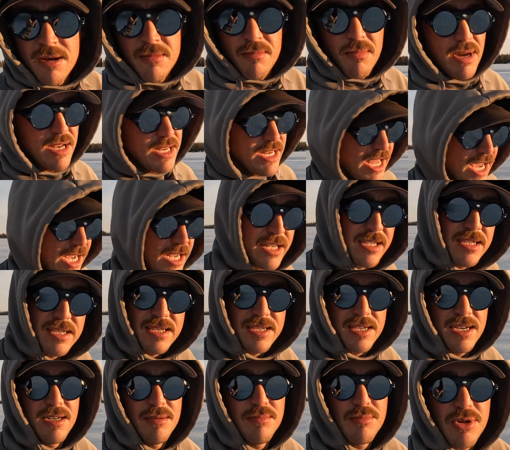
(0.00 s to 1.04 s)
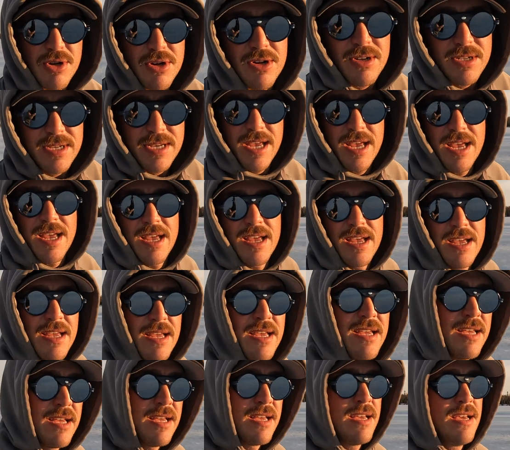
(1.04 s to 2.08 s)
My neck is sunburnt.
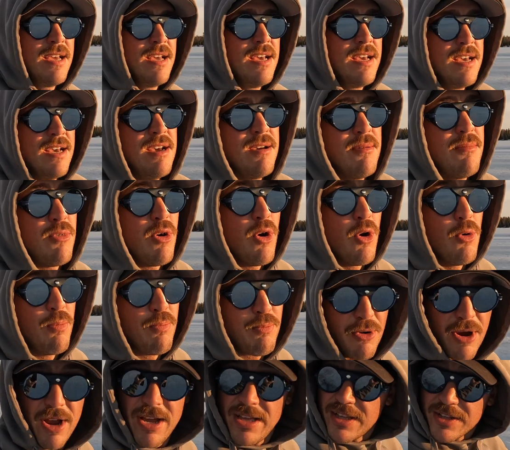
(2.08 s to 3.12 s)
Probably